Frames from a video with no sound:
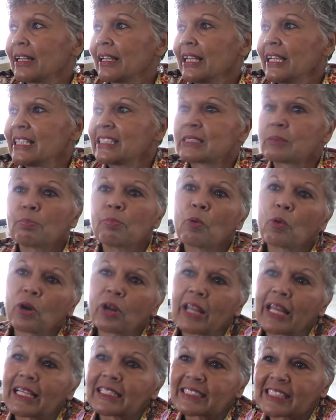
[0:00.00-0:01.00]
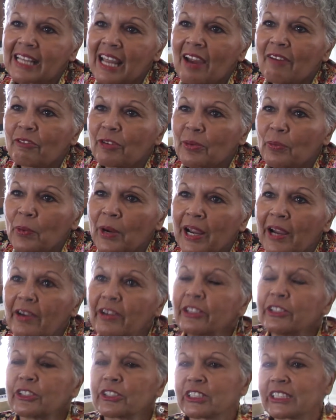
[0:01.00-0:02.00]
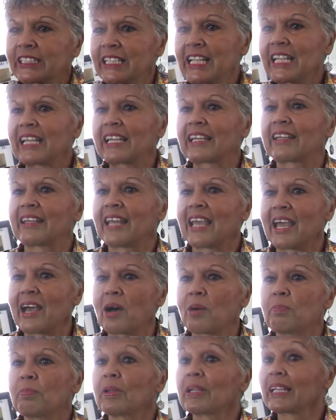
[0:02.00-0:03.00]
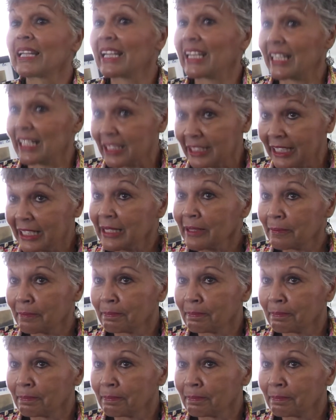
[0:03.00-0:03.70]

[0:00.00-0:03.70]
it's more or less everywhere, and you're seeing it now politically.